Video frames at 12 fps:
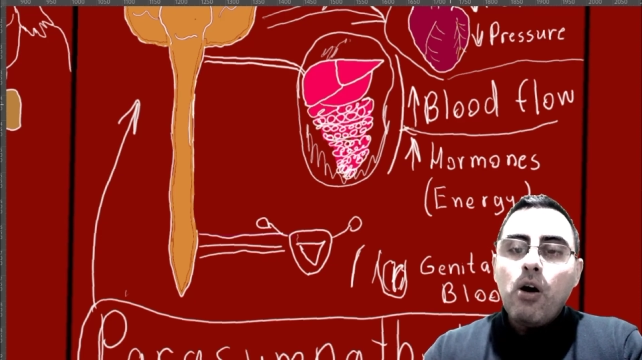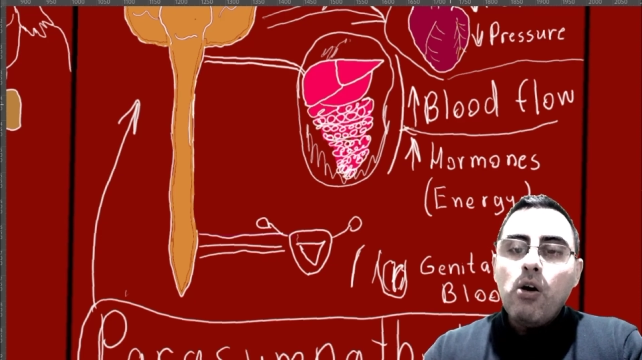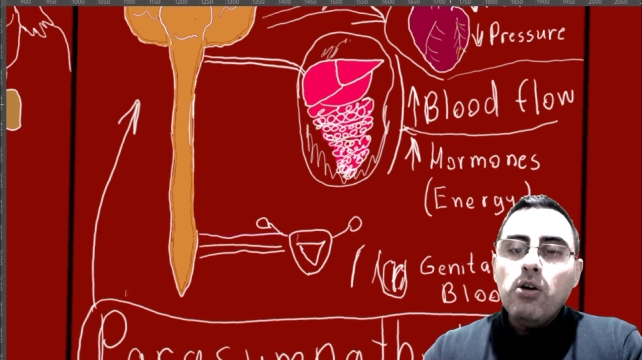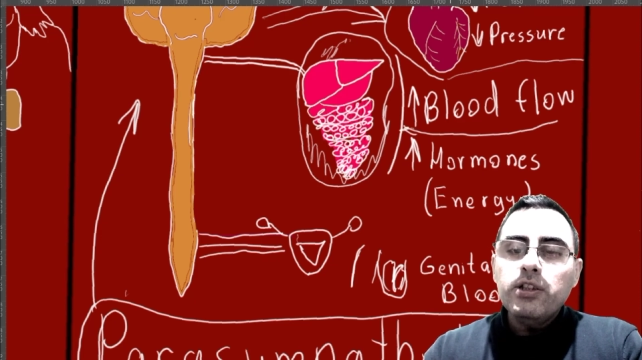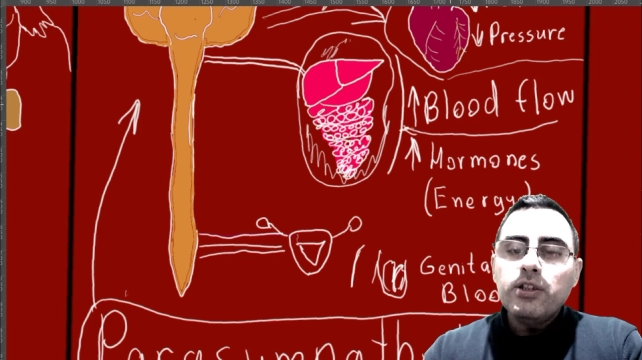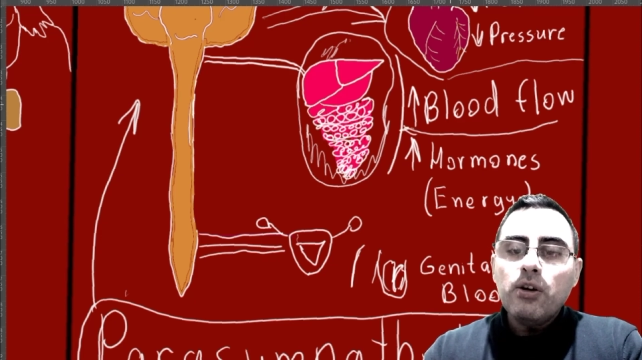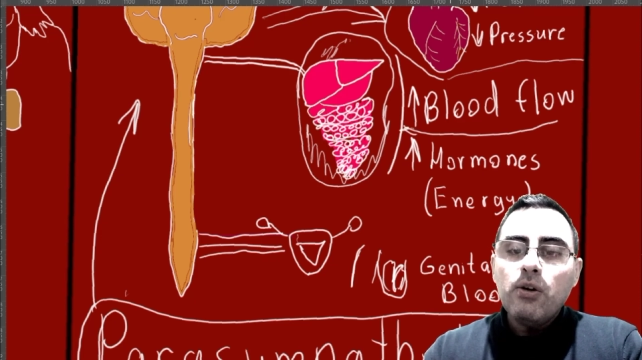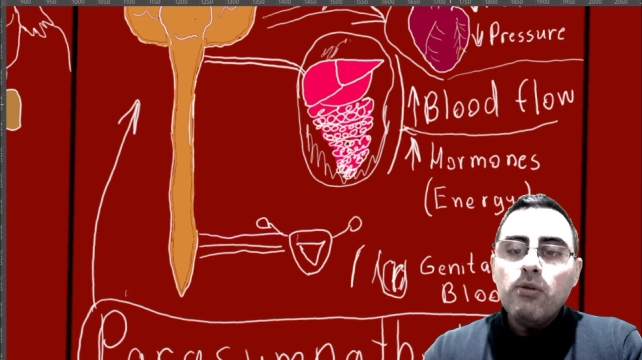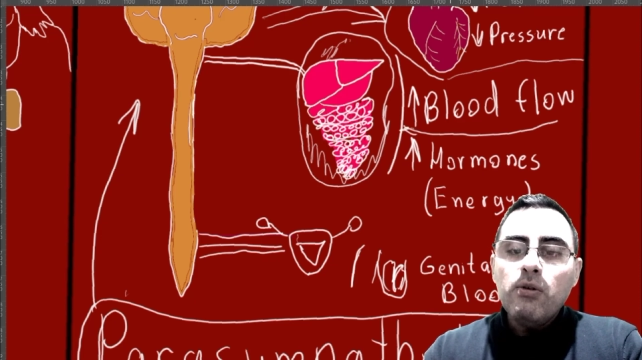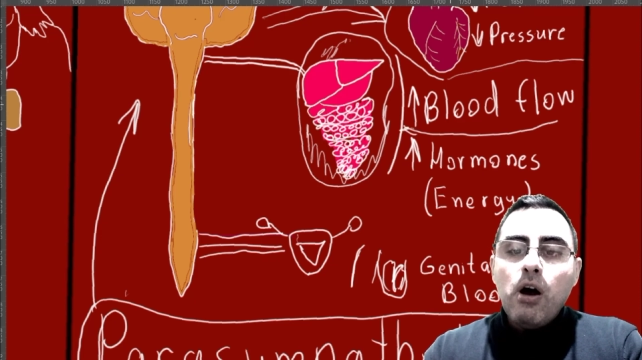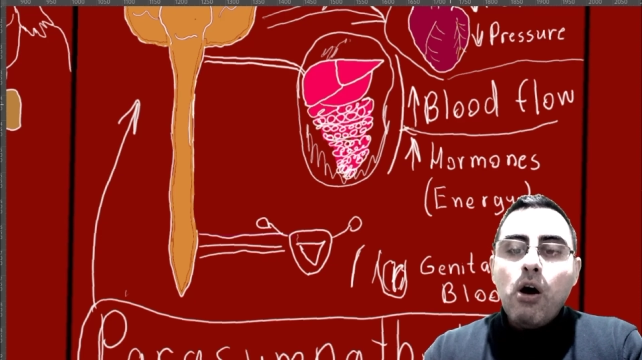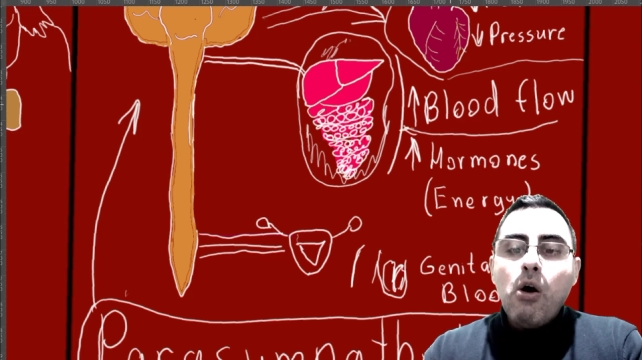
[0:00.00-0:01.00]

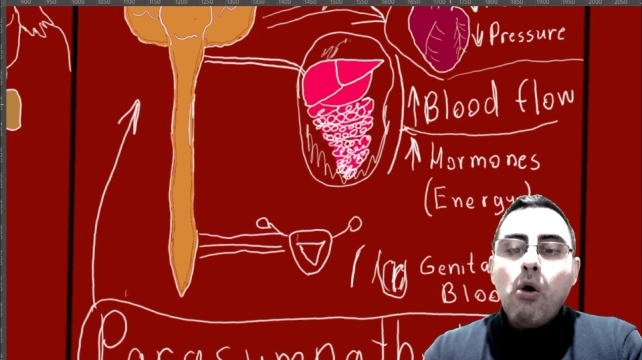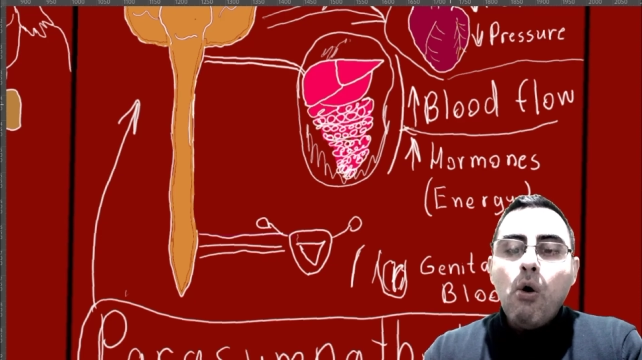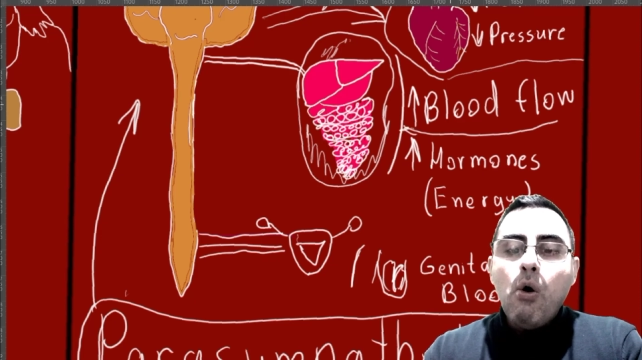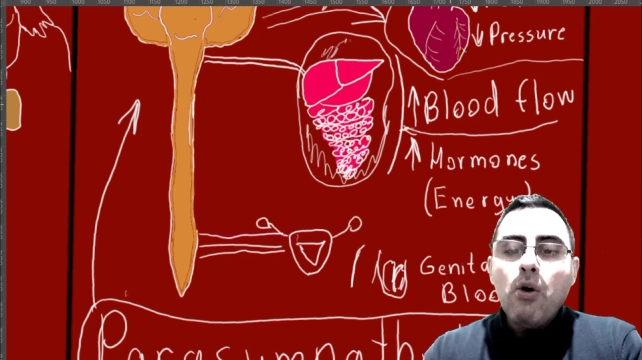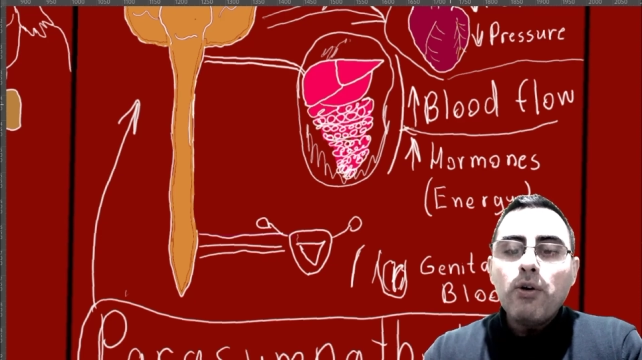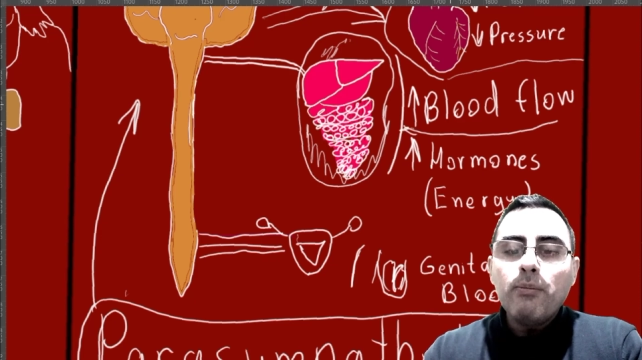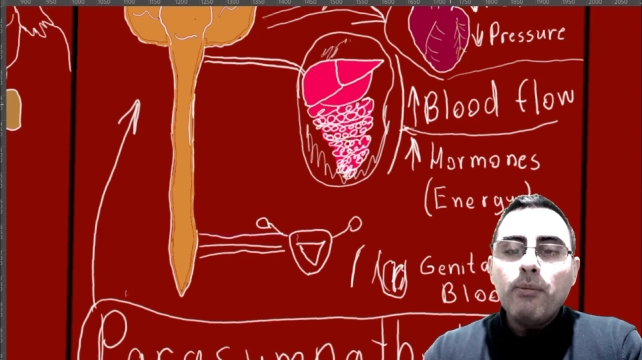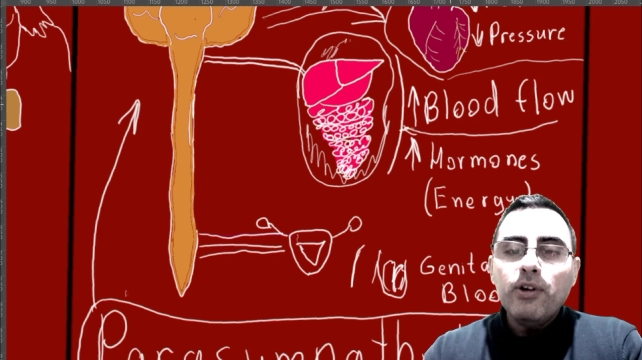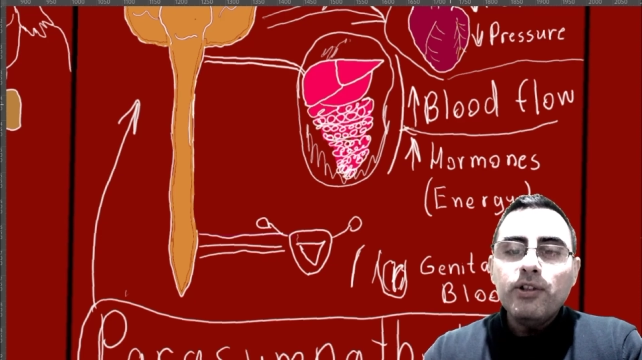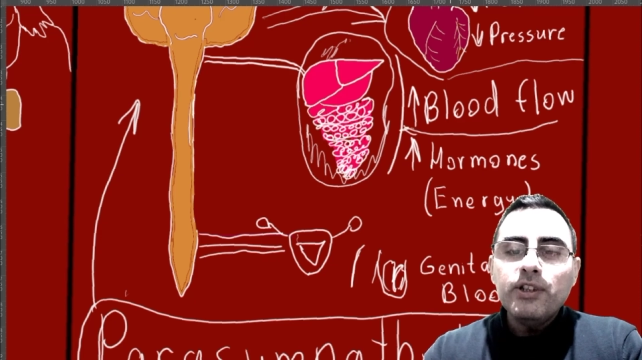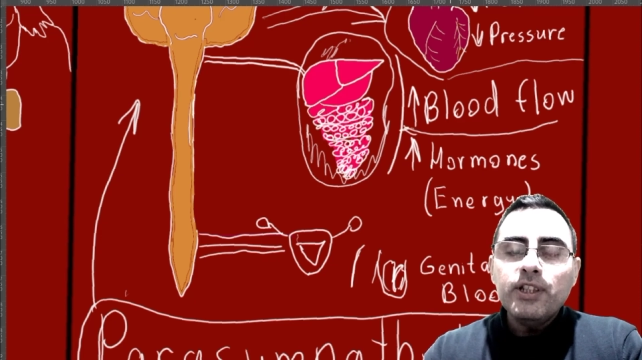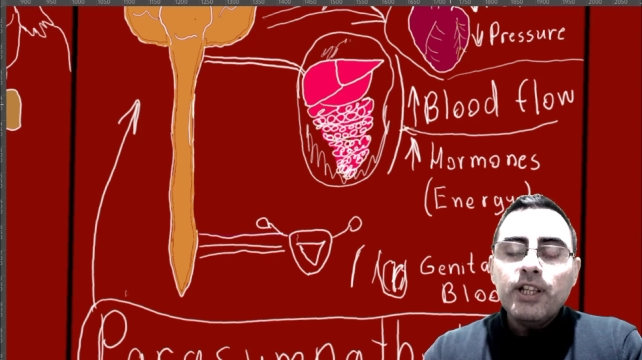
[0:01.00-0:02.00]
Also,
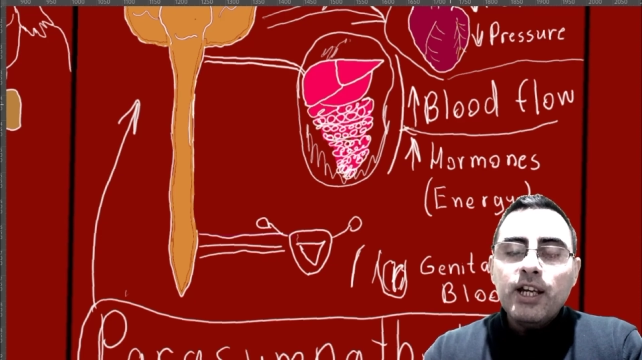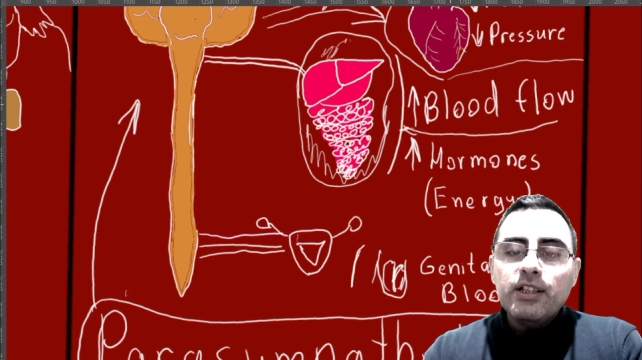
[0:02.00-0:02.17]
hormones